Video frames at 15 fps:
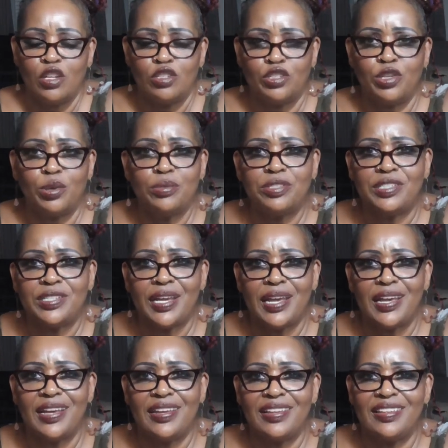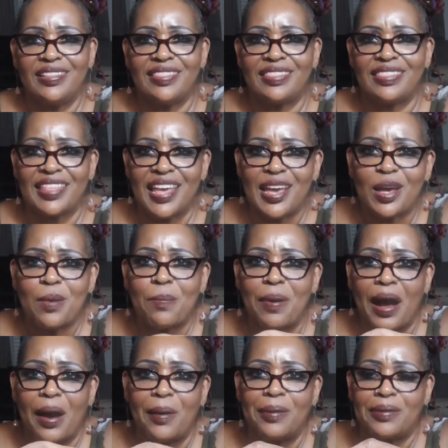Do she think
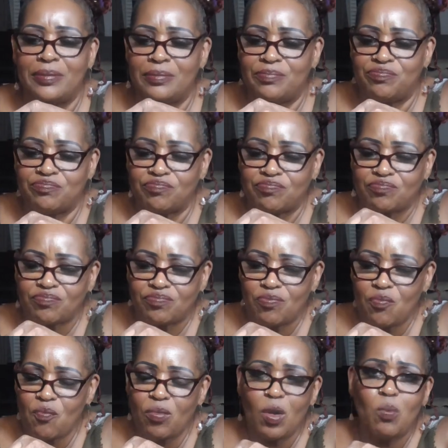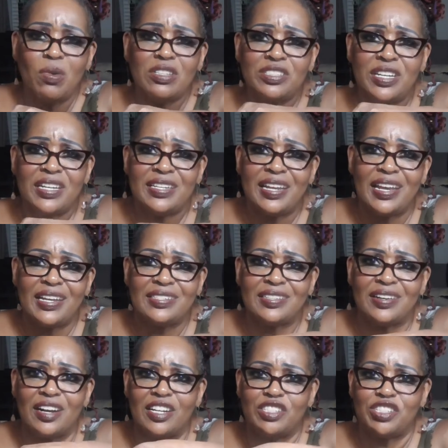about what she did
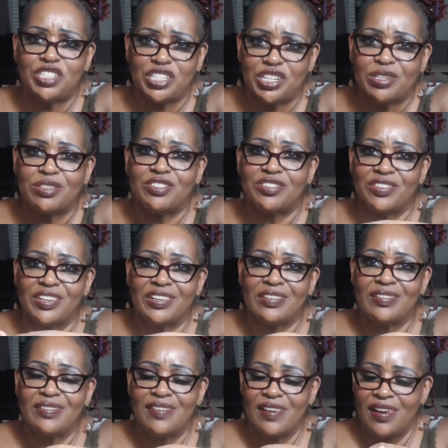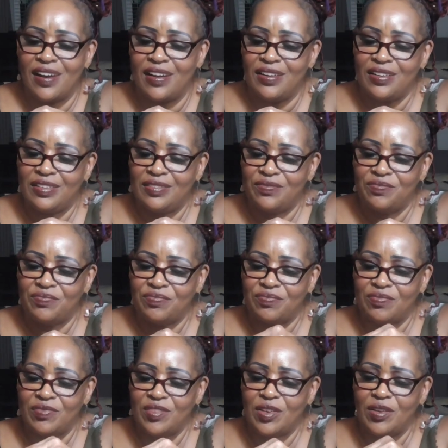to her children?
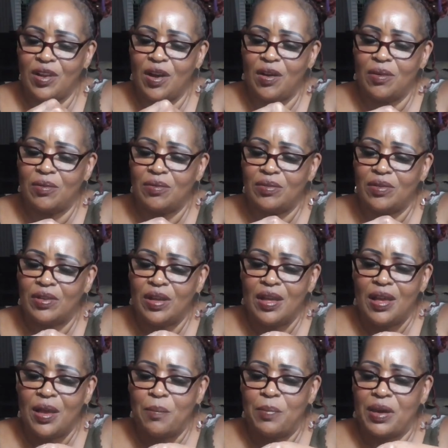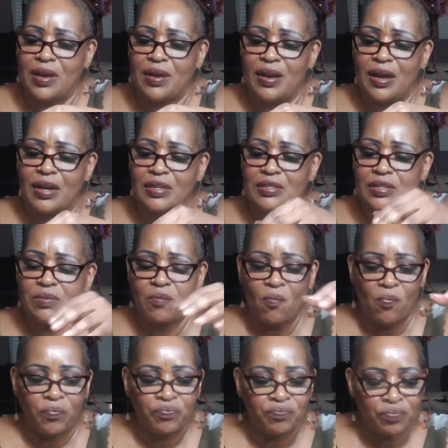You know, because
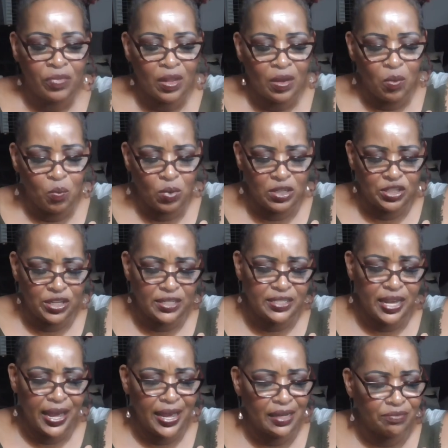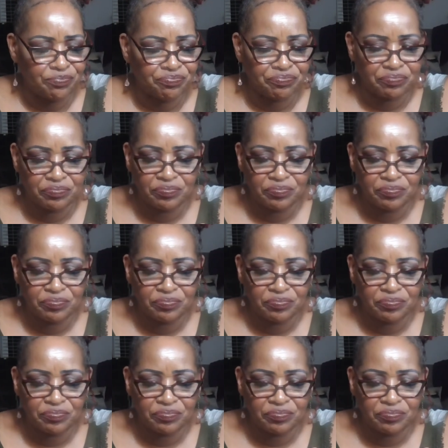when she said,